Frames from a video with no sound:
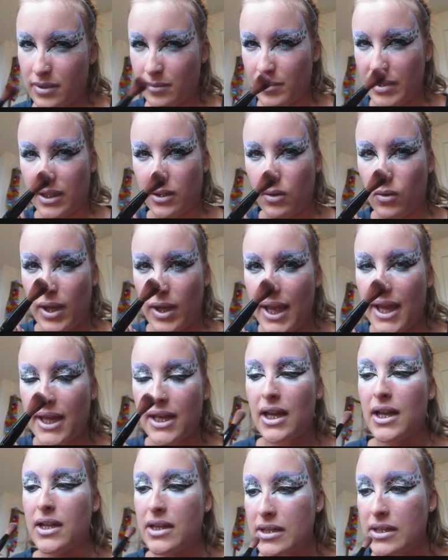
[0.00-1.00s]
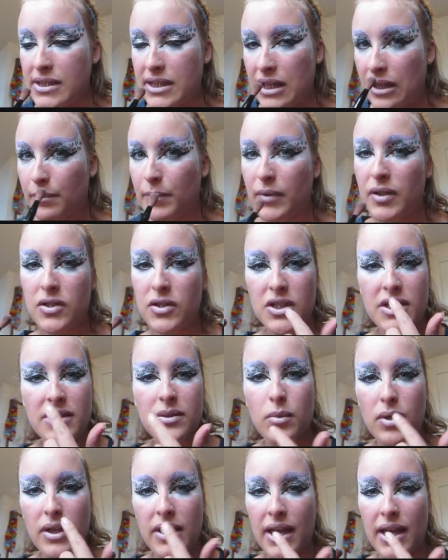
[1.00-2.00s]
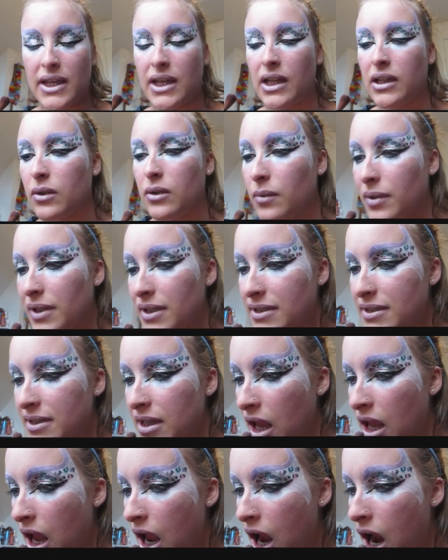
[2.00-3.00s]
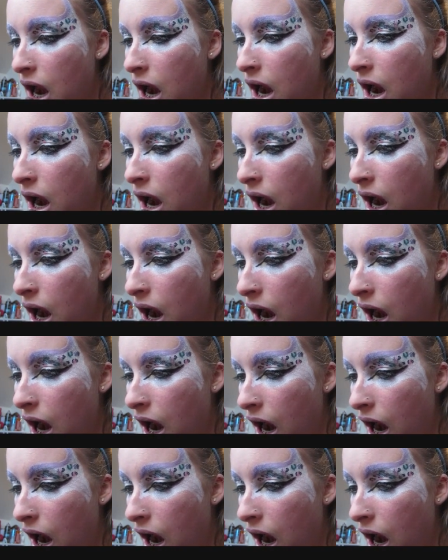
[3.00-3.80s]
what I'm going to go ahead and then, dab just where that yellow was. And then I'm going to go ahead and take that same yellow color in the NYX Jumbo Eye Pencil,